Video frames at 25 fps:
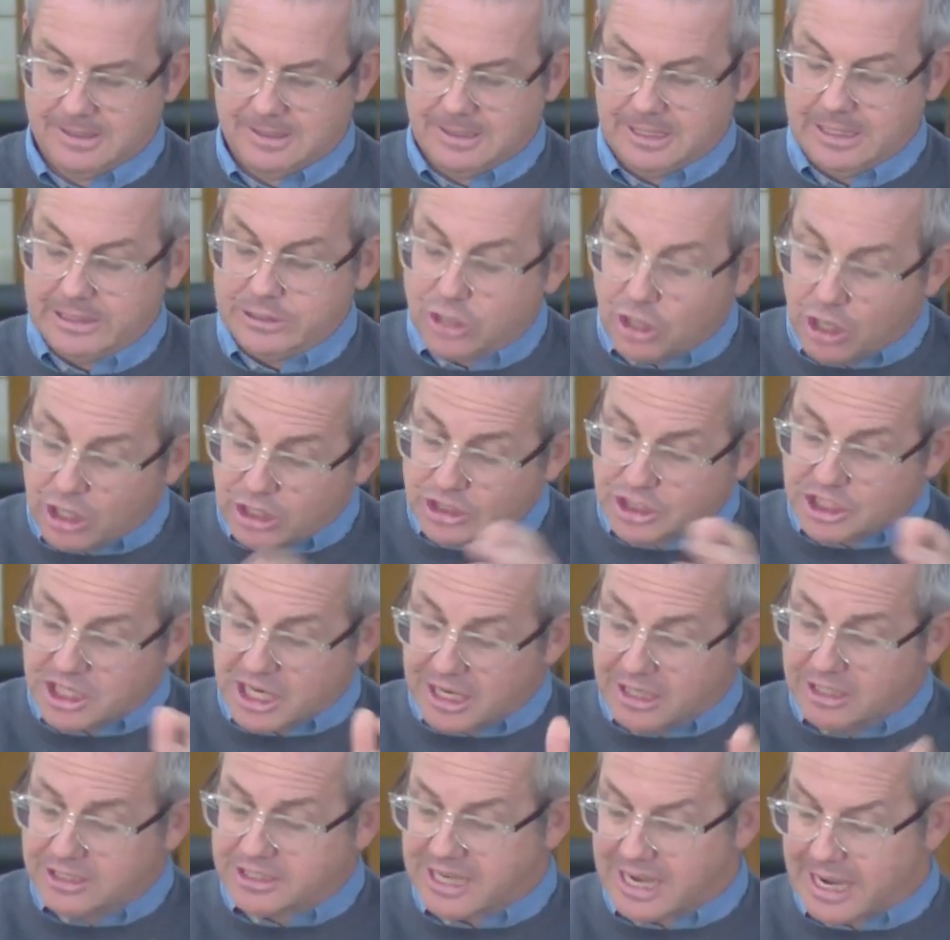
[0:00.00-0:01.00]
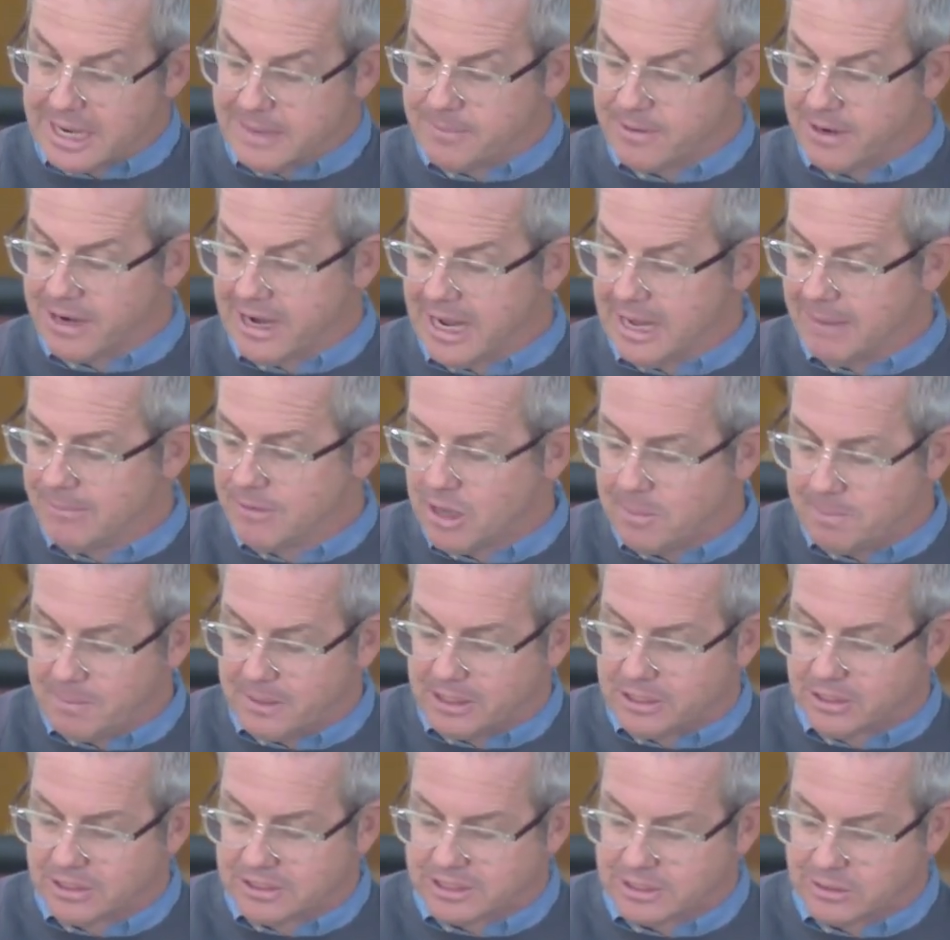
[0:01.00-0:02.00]
And God chose Abraham not
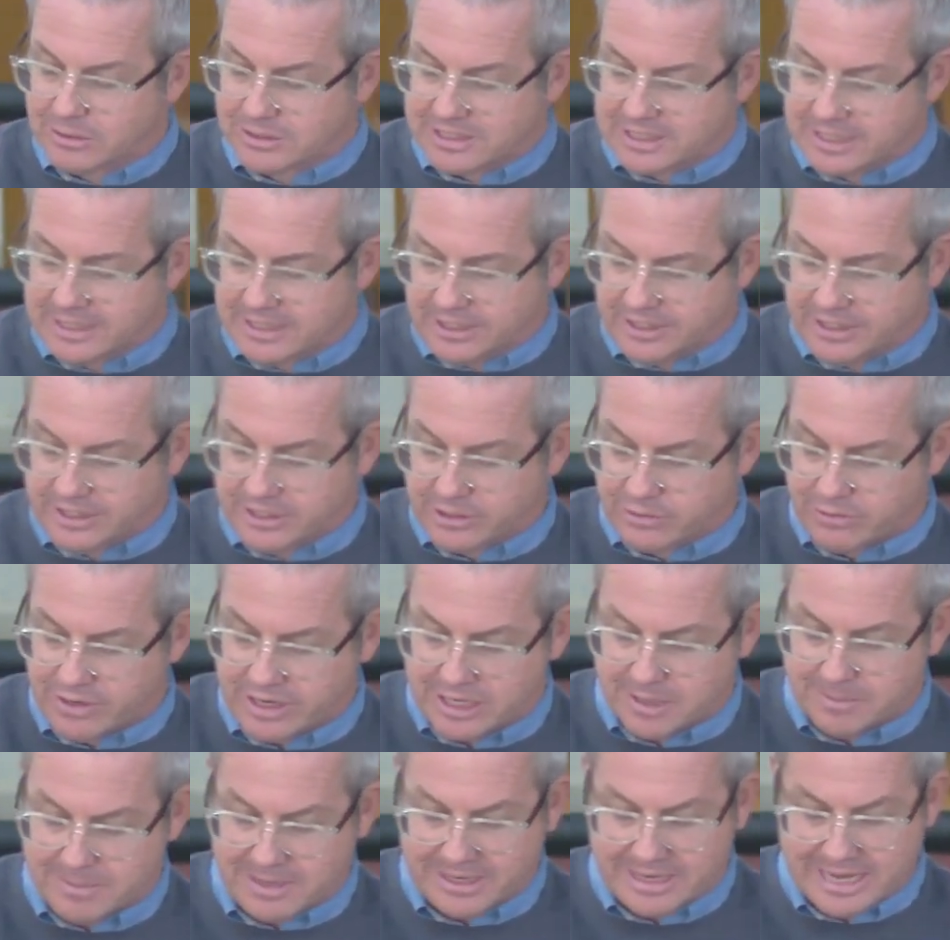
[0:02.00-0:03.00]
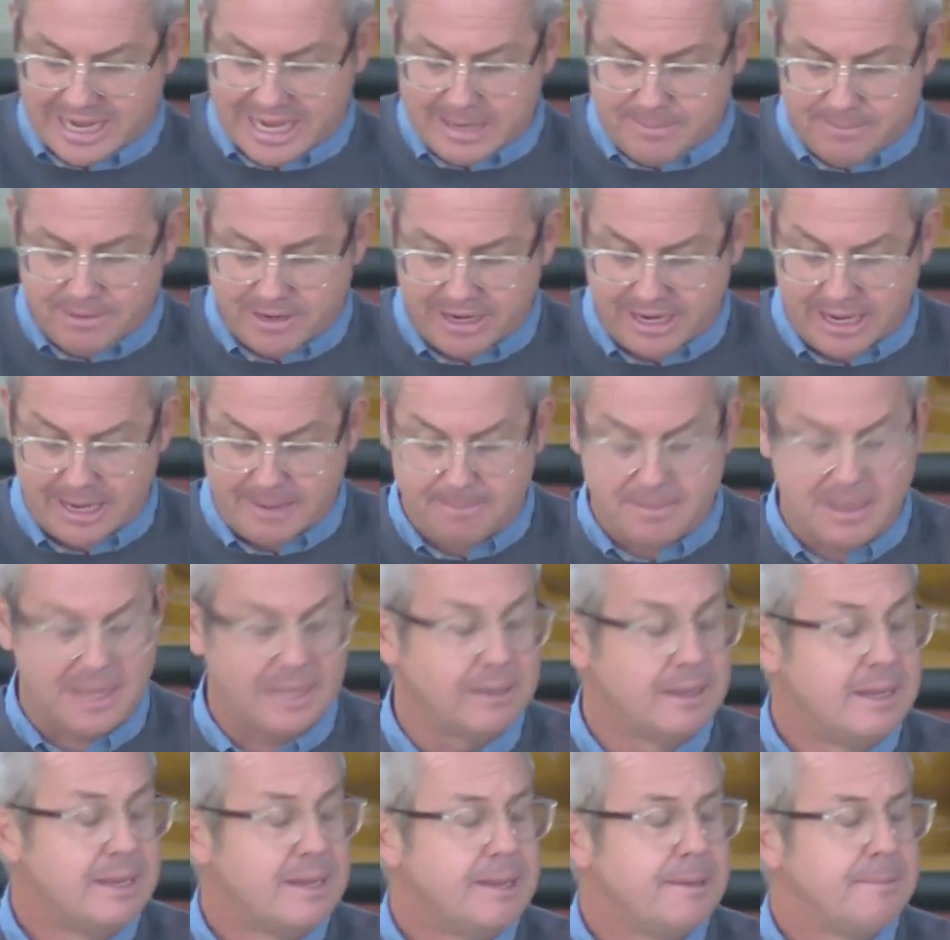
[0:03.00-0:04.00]
because there was anything to recommend Abraham,
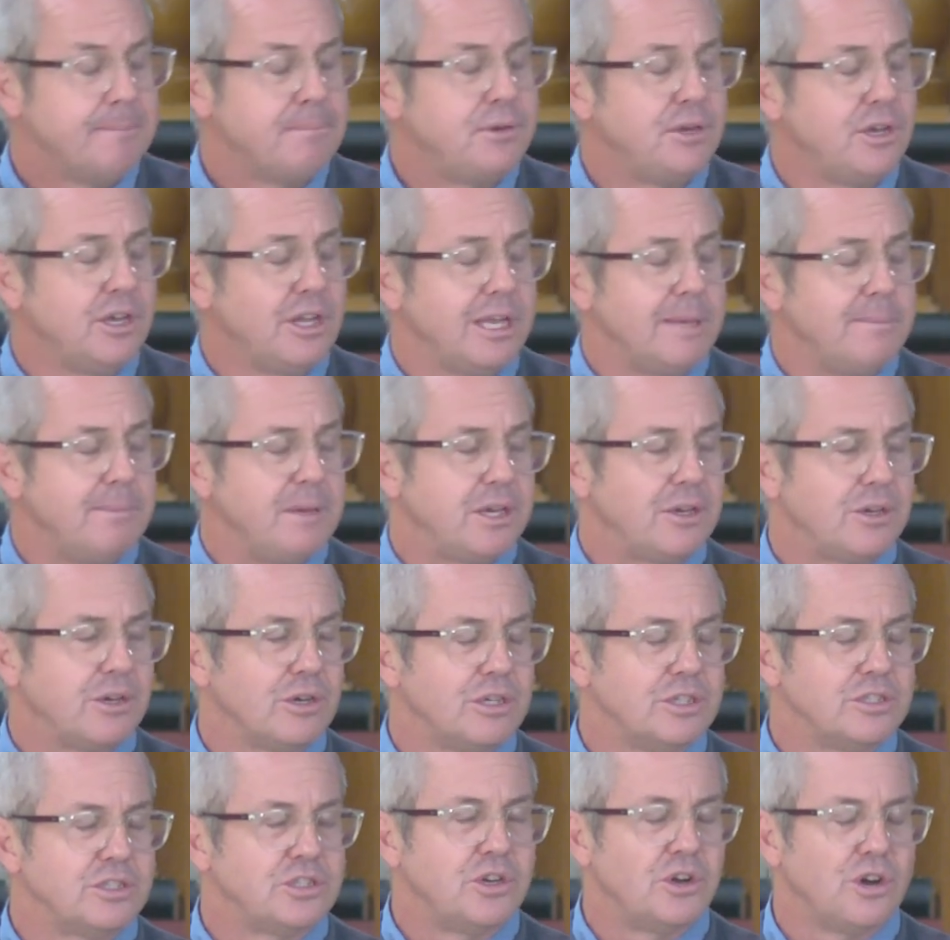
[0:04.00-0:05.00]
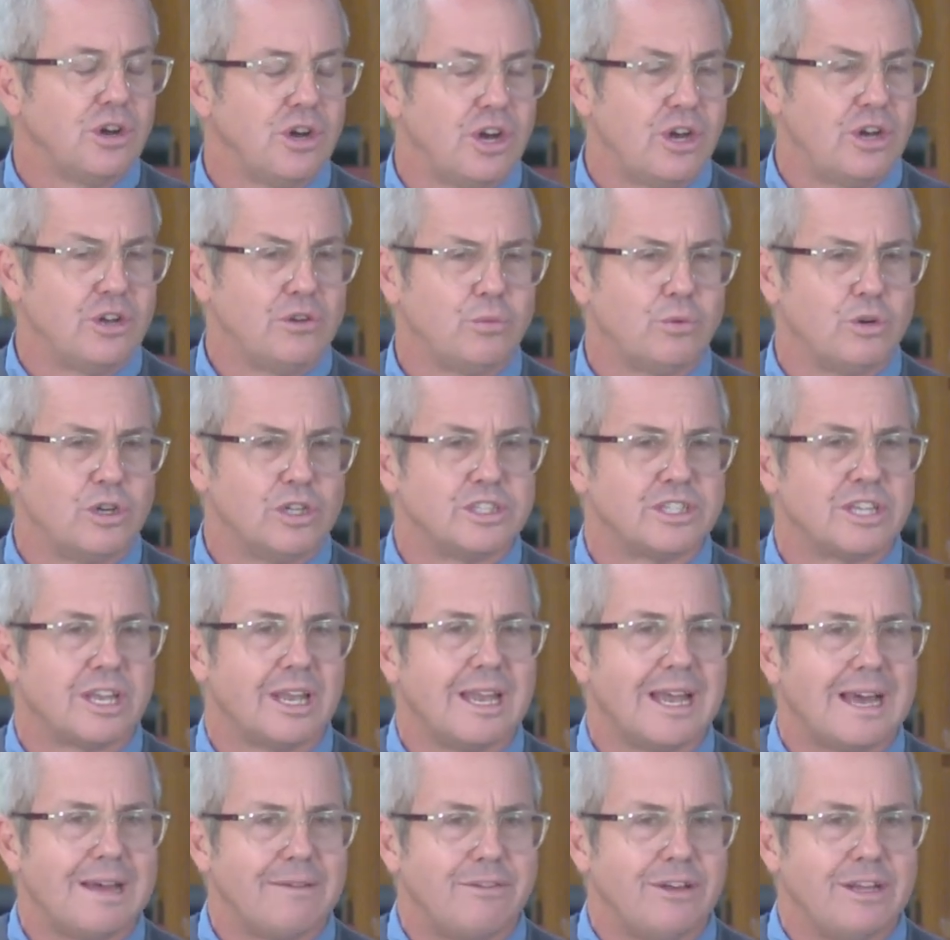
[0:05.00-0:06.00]
but purely because God was
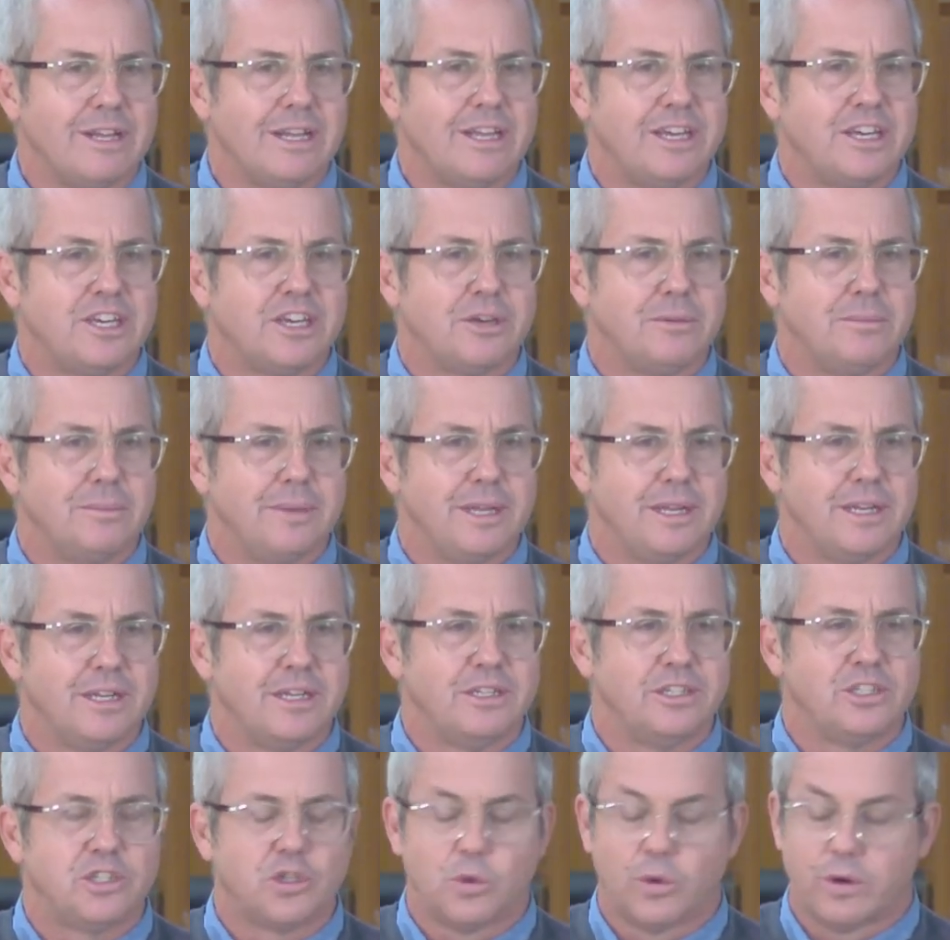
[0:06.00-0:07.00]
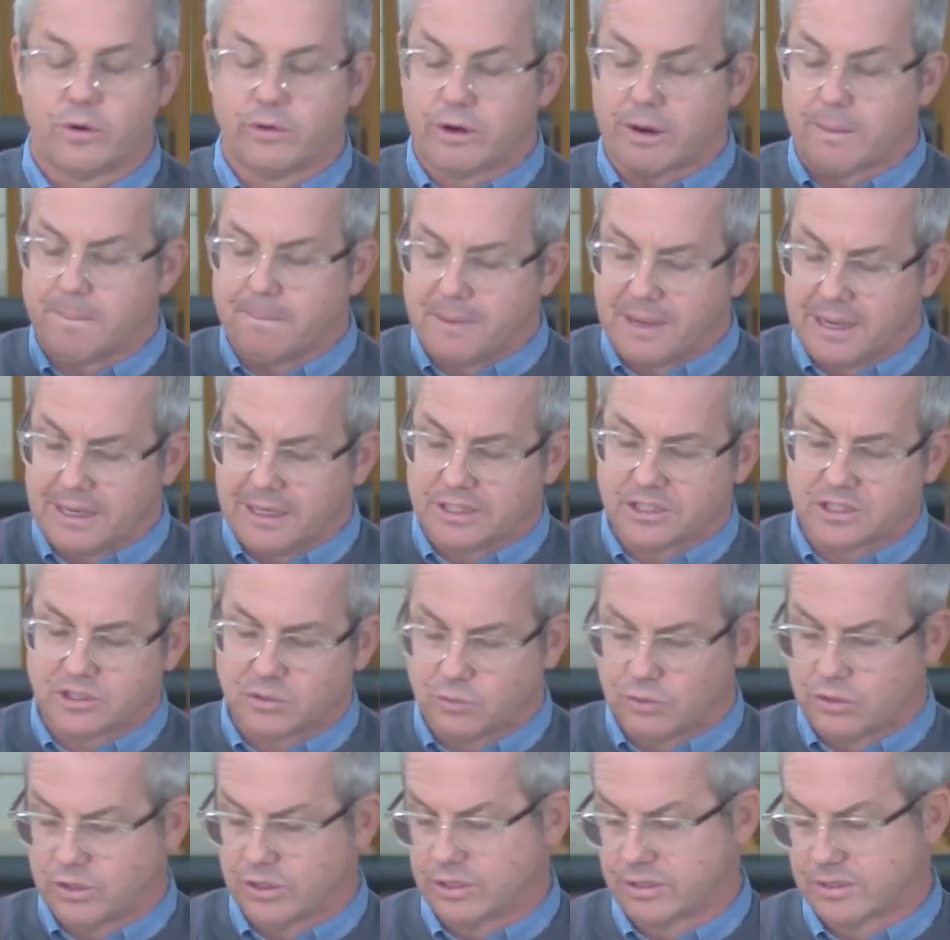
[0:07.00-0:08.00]
lovingly committed to a
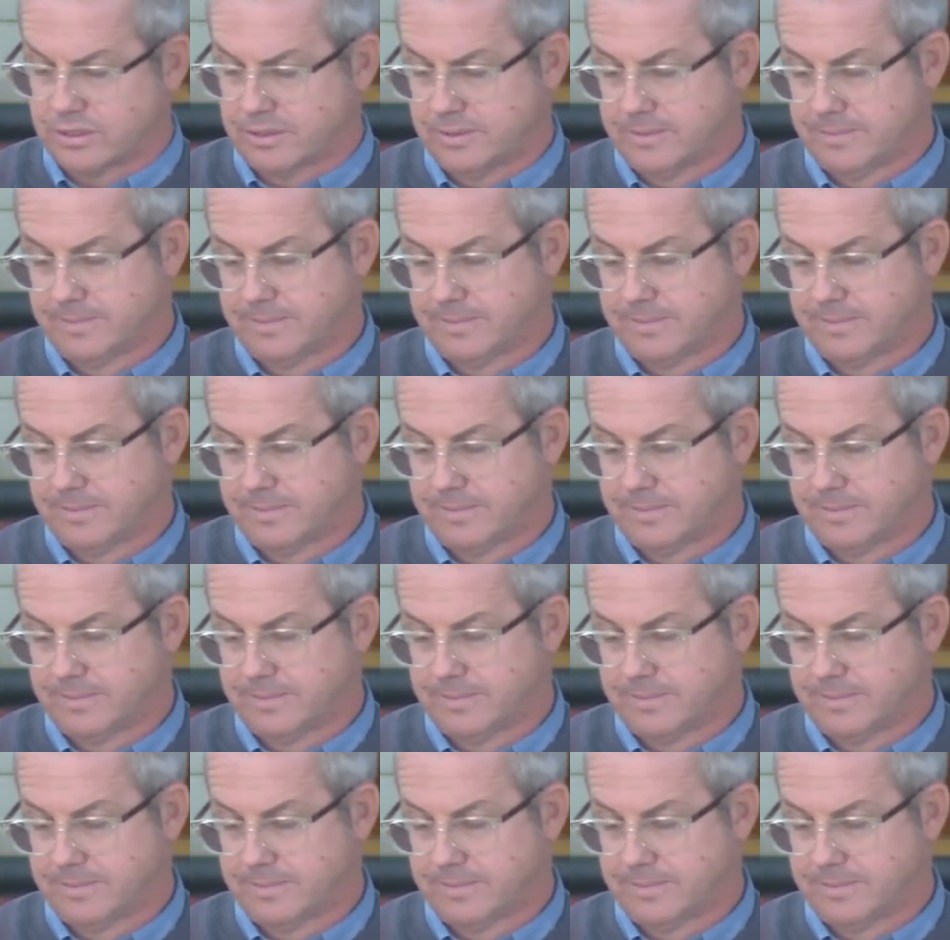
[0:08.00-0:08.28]
rebellious world.